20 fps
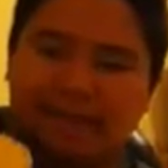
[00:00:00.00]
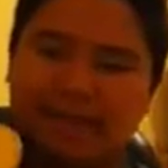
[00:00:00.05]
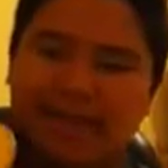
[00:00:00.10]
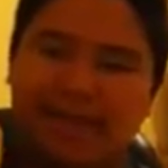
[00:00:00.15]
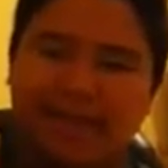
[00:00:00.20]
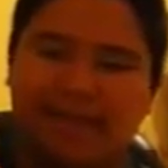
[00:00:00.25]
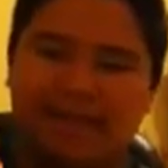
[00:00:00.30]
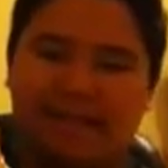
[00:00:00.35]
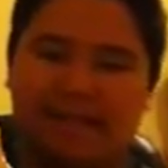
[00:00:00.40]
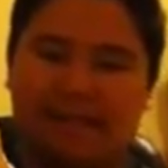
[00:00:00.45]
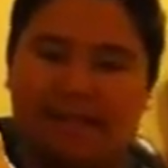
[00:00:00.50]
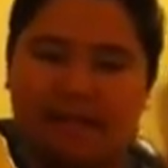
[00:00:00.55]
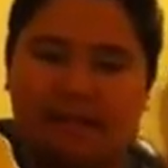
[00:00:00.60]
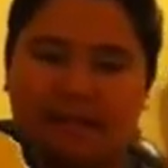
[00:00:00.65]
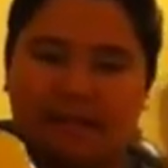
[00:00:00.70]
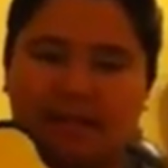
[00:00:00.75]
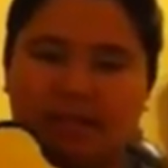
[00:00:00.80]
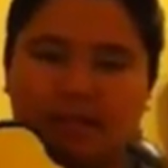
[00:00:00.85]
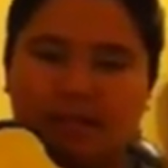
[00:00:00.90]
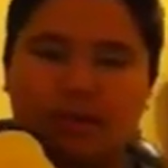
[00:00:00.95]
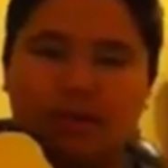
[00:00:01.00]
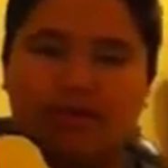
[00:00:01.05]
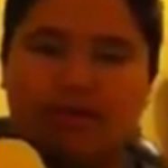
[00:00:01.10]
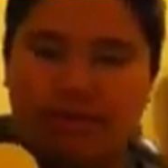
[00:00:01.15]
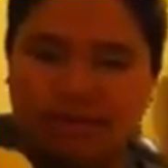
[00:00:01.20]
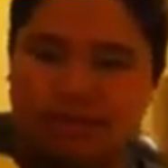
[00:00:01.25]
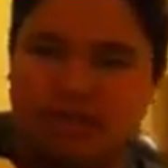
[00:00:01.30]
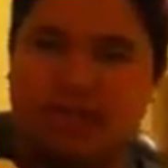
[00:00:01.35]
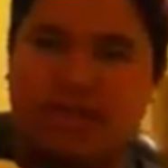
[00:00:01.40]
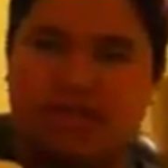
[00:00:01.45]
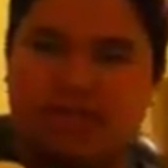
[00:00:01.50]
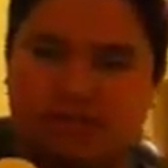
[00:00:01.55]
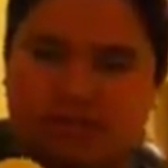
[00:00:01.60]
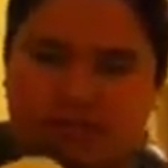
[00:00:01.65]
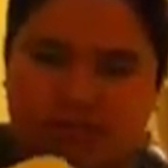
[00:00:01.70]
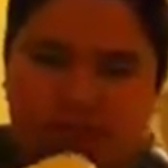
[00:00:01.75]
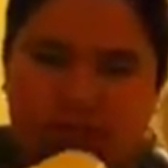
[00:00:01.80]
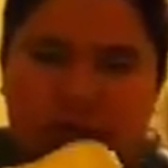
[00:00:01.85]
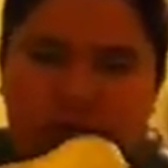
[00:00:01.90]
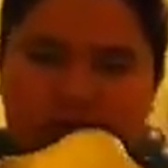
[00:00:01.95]
taking the 24/7
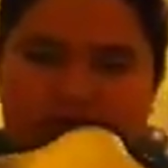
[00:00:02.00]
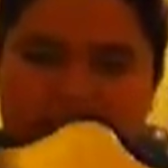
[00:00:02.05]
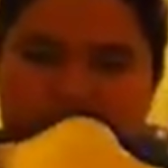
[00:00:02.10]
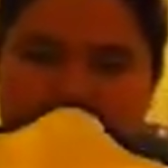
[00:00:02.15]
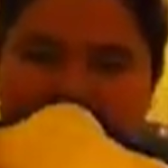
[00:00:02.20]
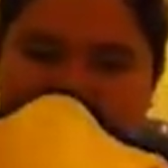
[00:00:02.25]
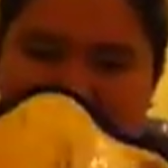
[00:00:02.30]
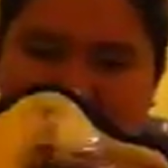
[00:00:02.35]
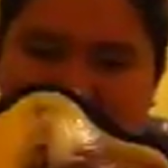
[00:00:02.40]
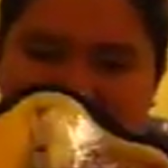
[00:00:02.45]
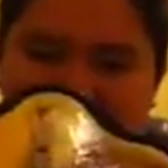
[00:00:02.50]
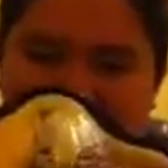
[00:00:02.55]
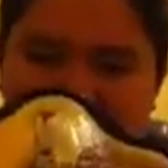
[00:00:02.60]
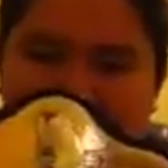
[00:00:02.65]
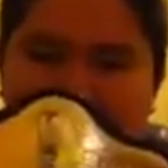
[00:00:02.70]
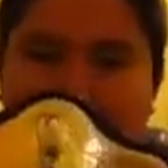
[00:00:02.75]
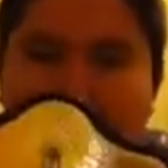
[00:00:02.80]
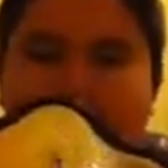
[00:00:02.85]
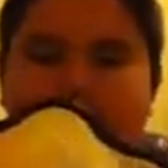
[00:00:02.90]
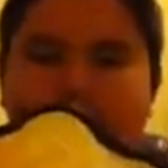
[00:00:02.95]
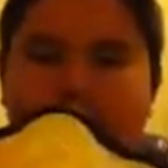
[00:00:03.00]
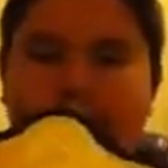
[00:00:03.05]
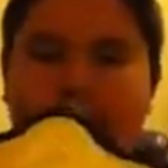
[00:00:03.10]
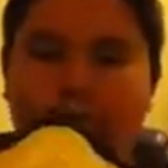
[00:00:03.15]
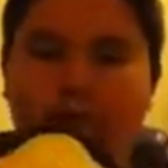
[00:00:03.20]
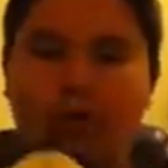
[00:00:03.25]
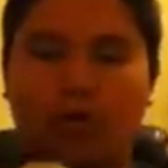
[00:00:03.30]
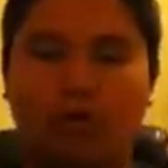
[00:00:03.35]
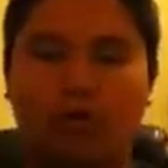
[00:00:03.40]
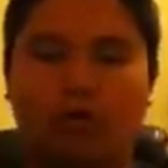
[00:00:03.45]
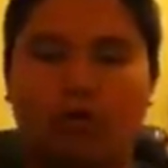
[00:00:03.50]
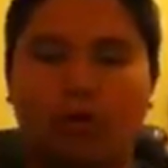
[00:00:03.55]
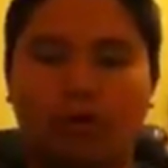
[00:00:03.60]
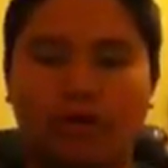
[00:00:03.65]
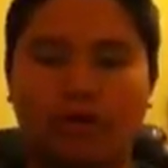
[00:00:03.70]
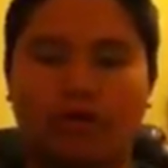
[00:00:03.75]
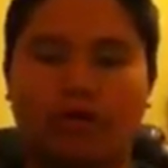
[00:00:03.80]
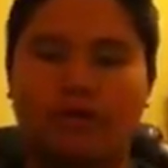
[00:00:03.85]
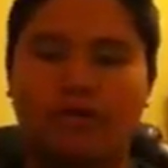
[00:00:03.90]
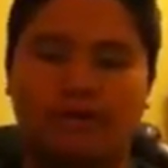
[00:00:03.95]
rule off this title. If you are
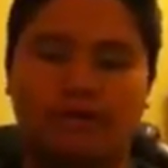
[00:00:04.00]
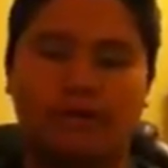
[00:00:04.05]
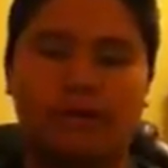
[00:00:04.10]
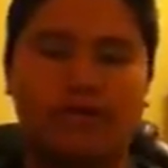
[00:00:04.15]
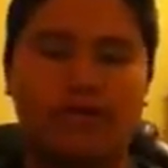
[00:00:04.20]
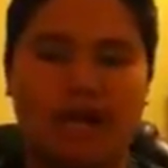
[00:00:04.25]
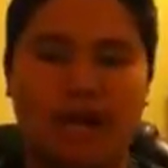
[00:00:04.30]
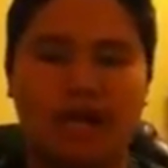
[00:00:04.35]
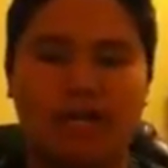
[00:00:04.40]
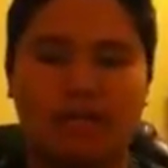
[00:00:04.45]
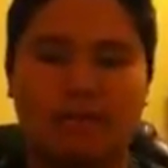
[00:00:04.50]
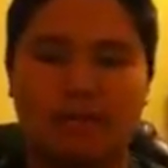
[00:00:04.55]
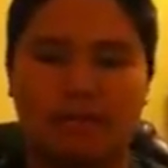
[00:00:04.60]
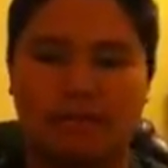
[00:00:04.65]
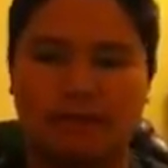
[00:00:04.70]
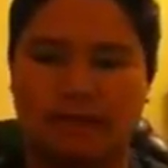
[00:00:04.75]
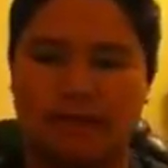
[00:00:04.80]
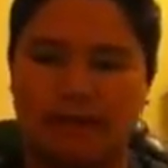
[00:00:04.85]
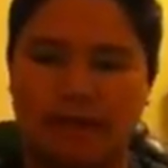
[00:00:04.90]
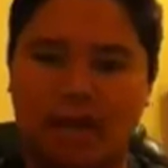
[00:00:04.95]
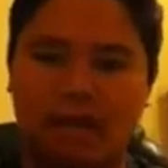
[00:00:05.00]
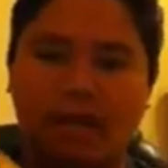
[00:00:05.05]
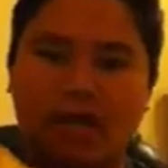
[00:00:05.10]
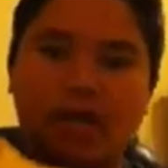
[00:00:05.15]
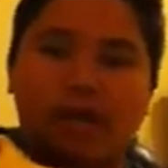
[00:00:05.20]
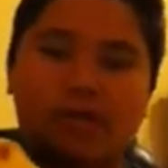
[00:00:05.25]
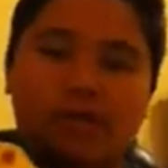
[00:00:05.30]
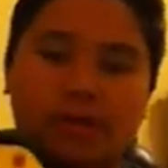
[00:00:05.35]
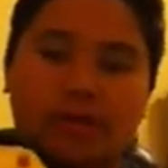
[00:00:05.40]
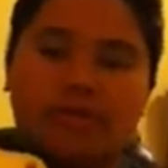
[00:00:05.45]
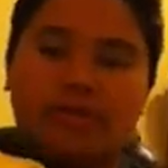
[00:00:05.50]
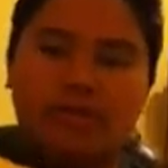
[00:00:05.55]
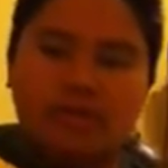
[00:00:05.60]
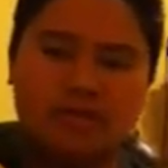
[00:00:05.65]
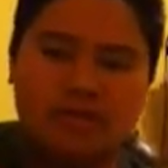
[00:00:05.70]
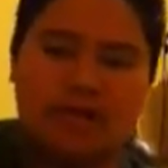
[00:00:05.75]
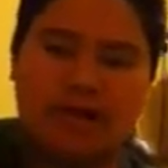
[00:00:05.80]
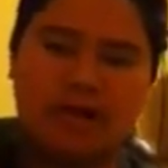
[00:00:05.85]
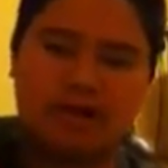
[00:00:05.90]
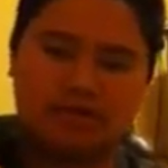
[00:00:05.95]
worthy enough to challenge me for the title, I will give you a
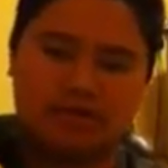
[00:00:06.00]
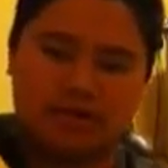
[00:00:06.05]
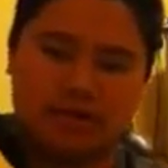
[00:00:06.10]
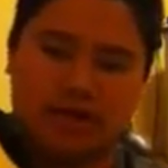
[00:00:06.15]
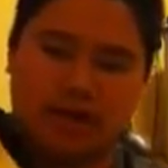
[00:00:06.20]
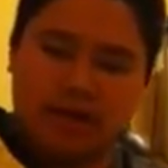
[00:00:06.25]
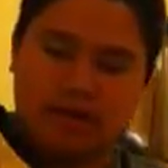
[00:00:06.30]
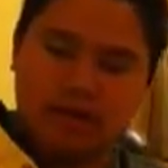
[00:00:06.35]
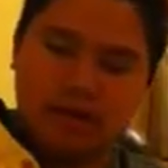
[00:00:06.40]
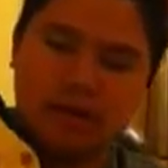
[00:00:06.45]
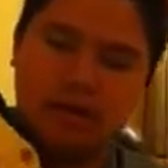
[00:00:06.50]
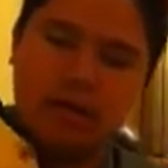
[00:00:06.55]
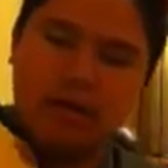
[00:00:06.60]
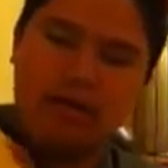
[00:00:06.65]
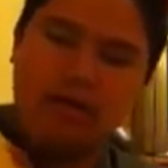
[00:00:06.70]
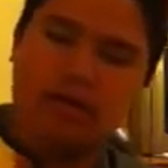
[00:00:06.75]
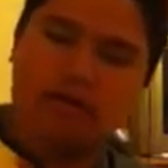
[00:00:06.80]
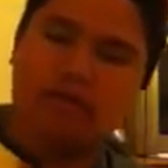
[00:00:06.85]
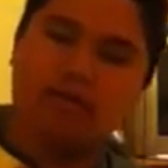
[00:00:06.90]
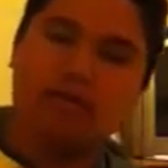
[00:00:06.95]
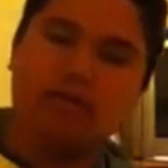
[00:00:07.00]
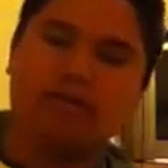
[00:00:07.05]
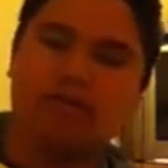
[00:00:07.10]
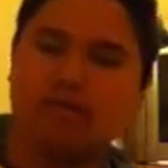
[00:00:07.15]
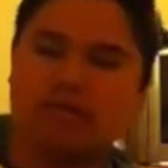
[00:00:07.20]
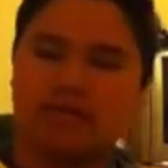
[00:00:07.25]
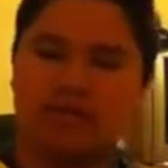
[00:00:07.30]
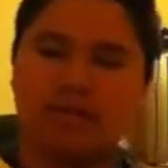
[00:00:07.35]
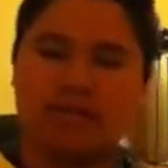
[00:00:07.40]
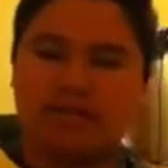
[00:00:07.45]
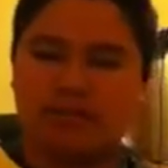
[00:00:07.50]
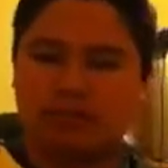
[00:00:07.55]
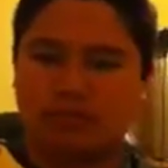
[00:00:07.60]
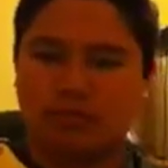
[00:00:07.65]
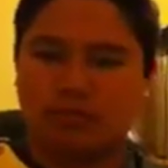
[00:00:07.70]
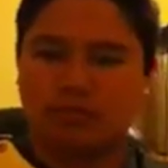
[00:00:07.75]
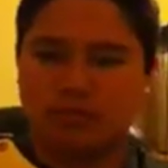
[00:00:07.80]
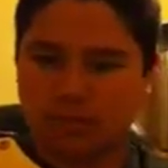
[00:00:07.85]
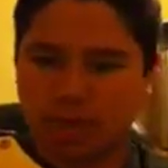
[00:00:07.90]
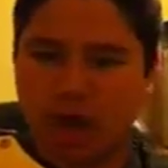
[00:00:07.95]
title shot. The 24/7
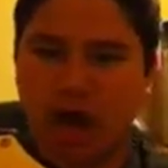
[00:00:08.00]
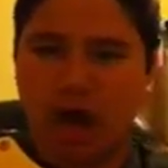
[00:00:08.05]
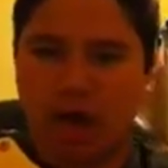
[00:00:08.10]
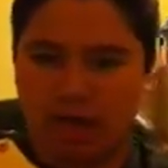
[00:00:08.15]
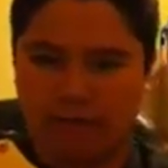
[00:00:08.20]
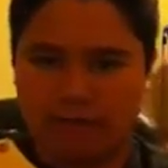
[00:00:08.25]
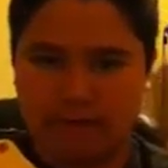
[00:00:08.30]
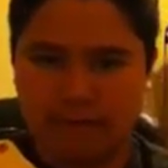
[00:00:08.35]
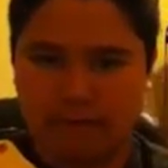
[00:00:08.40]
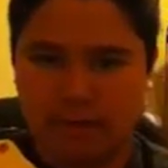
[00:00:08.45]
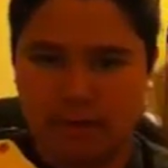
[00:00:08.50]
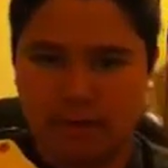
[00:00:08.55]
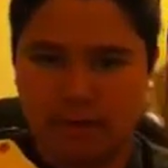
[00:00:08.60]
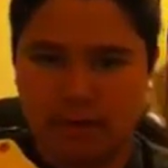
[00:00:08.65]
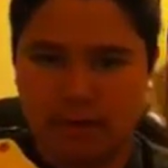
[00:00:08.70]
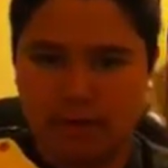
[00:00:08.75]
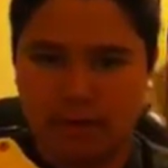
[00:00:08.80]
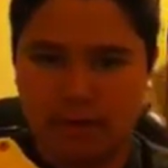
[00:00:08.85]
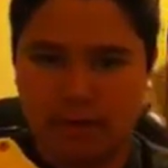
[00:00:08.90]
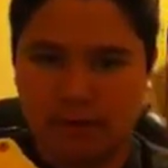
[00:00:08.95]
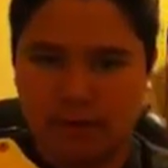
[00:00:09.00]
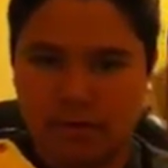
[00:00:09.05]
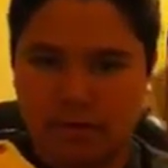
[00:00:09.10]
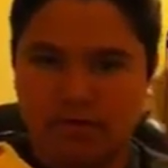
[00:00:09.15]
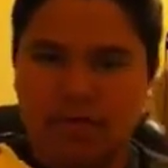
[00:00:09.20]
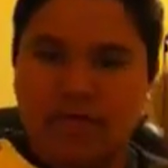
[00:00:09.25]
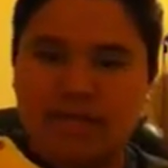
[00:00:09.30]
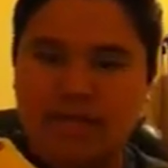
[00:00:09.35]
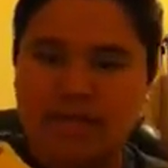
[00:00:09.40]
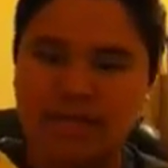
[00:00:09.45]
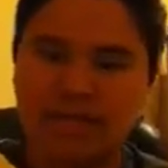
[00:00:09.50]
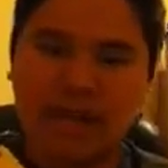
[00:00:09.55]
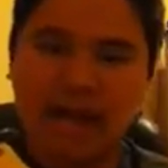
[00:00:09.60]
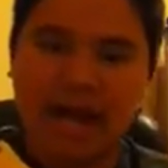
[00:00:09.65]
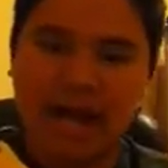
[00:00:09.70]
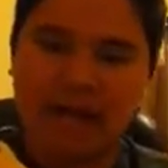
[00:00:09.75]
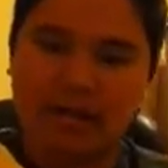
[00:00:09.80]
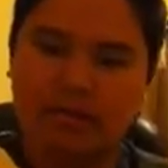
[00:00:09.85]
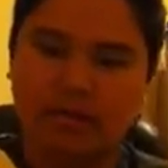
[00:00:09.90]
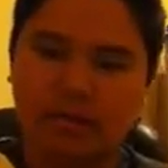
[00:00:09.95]
rule is off. This
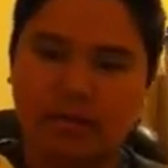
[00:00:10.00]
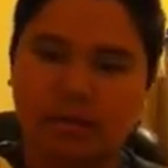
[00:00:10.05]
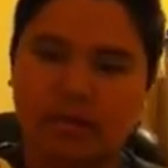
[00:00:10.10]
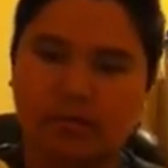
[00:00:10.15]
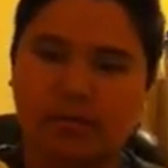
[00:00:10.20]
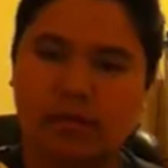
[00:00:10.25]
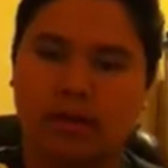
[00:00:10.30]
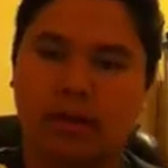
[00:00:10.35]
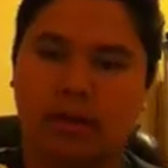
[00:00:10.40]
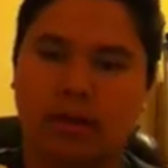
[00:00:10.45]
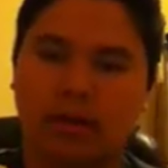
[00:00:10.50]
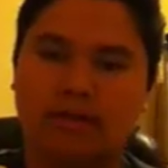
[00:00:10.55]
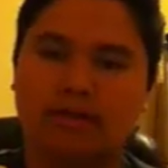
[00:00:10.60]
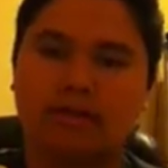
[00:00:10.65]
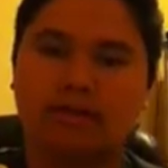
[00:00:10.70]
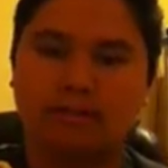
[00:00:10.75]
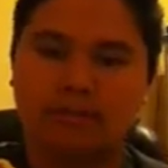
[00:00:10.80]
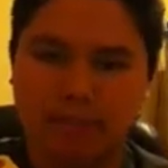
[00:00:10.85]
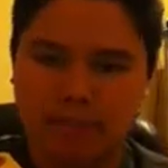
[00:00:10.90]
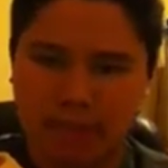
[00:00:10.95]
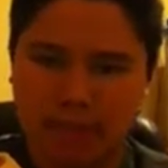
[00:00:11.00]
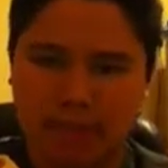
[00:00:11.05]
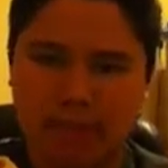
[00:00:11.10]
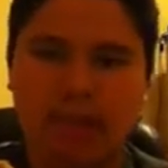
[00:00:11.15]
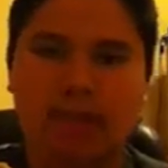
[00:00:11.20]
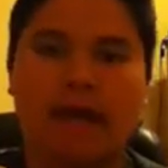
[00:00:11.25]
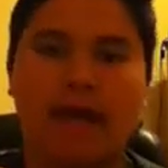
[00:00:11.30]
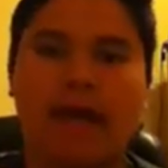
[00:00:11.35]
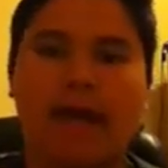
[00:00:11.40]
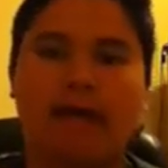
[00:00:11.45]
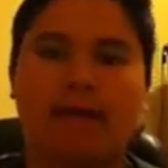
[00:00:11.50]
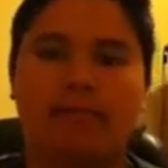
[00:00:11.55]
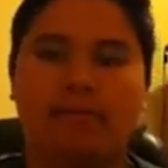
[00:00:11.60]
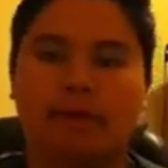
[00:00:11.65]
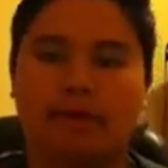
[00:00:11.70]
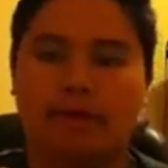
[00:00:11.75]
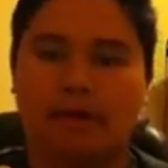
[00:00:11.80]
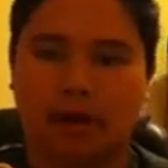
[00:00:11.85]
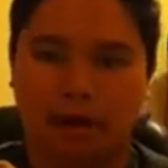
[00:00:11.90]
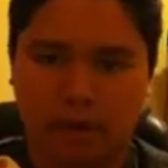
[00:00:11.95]
title belongs to me and
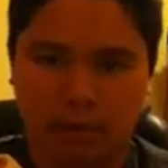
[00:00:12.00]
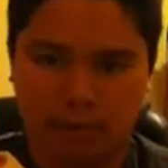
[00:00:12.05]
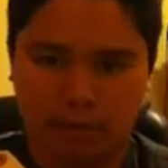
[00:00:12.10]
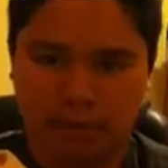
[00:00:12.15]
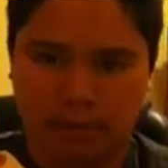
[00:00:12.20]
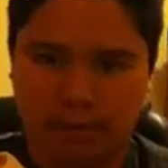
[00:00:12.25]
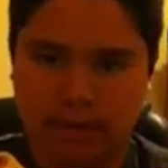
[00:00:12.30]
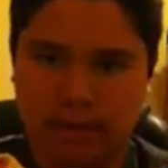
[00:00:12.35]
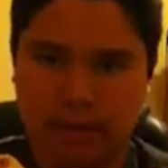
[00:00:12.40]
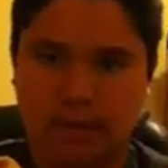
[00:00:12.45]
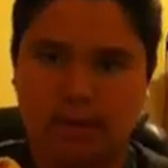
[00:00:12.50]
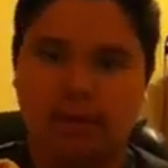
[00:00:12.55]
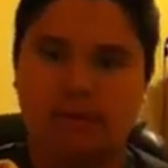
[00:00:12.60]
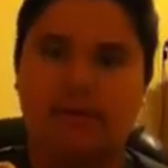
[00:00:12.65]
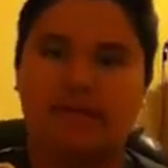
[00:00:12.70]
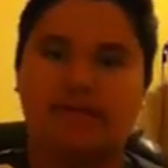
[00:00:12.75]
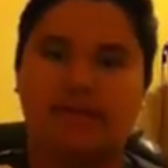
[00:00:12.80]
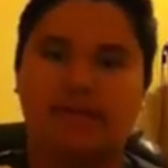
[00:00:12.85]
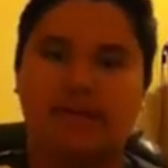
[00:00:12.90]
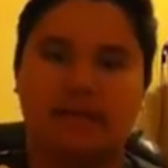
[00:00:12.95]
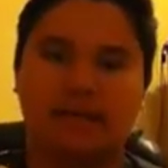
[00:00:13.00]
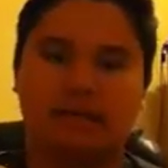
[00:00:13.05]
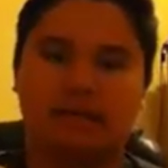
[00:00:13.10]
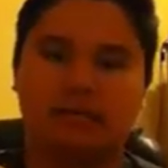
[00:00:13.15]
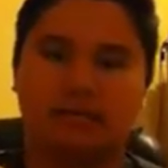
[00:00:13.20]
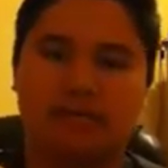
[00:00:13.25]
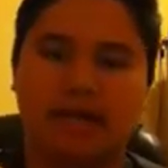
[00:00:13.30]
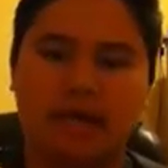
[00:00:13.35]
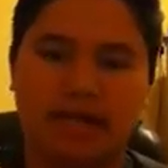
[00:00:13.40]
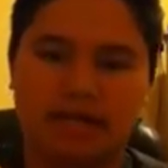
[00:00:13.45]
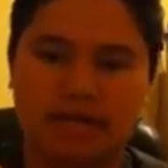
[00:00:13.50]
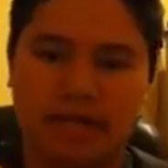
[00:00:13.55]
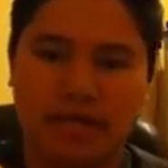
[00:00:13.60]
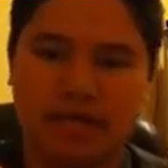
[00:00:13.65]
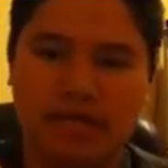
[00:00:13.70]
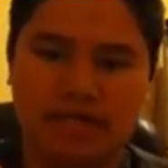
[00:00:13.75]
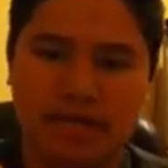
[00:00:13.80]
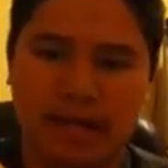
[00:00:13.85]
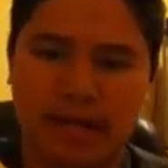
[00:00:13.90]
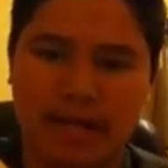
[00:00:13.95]
me only. This title will not
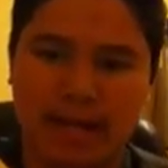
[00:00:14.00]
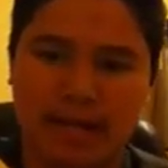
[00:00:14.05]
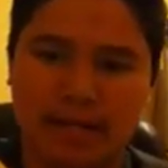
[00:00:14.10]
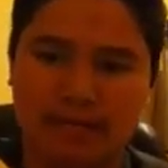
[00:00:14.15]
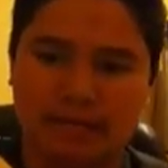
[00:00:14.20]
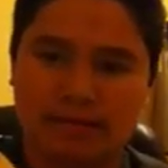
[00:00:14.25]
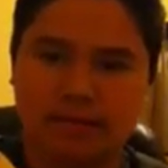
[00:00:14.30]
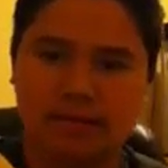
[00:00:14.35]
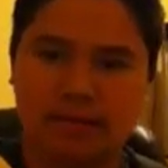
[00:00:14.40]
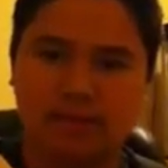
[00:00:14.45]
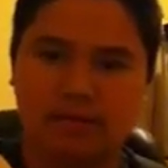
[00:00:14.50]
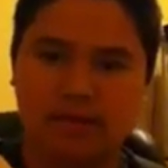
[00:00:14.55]
change hands